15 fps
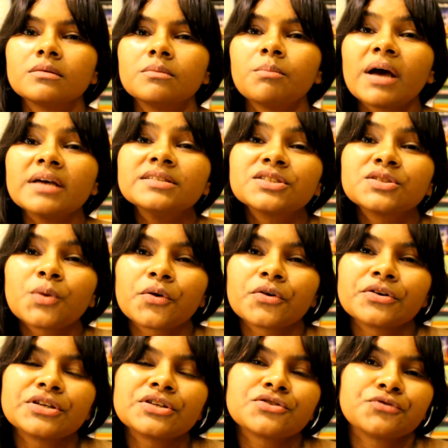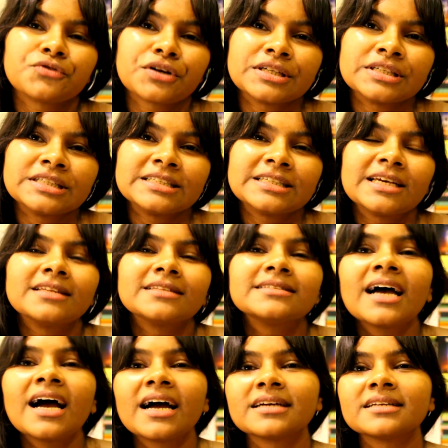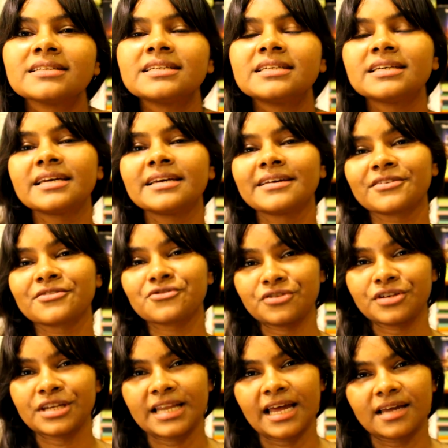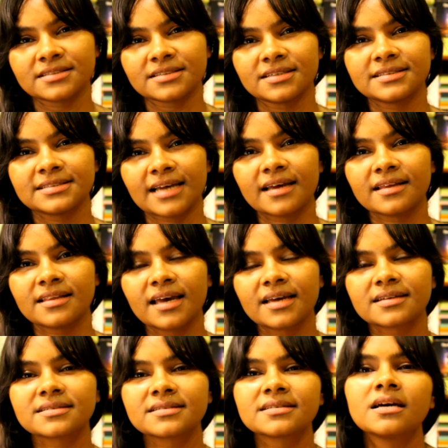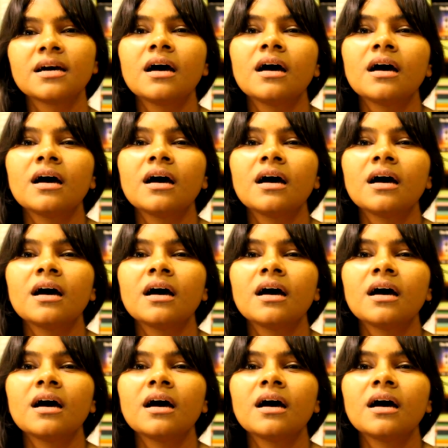My story is written entirely in Trinidadian dialect.